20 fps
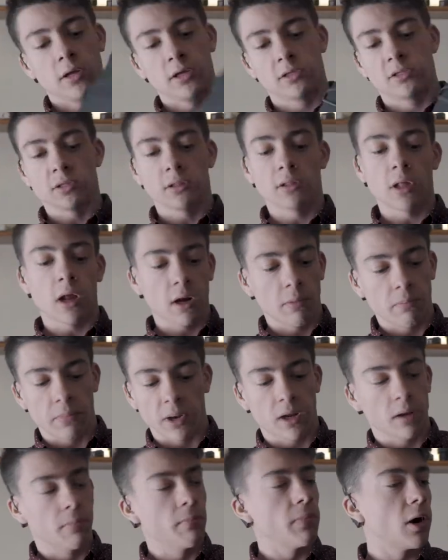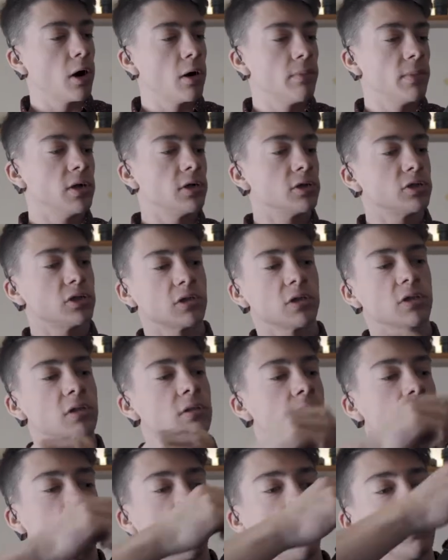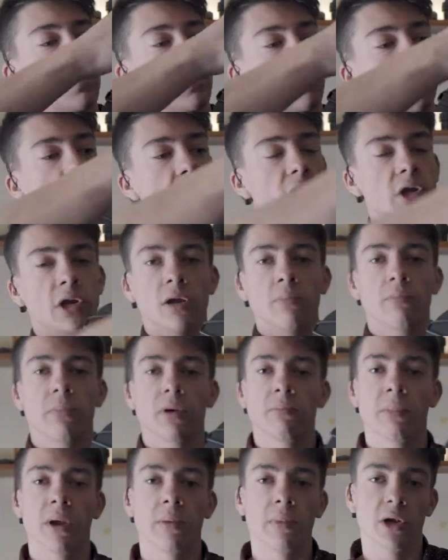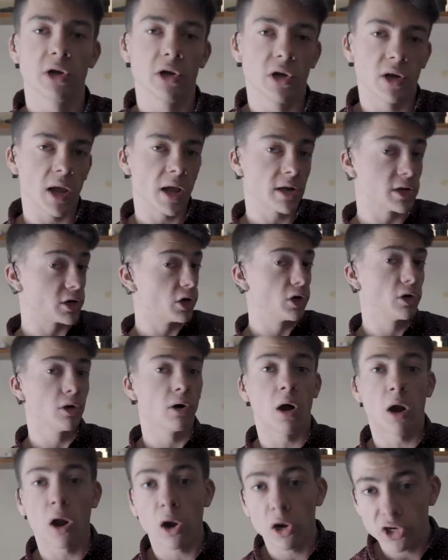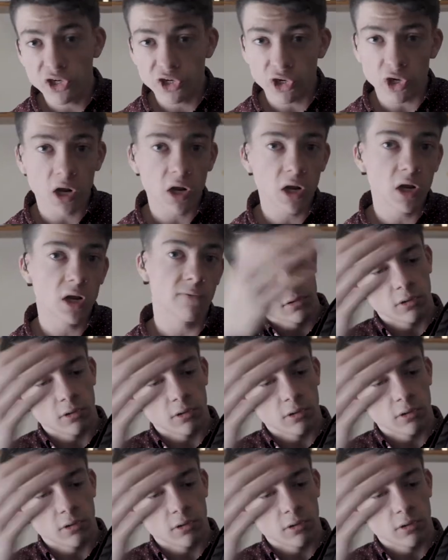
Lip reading: It's just not a big compartment, it's just a smaller where you can put maybe your external hard drive.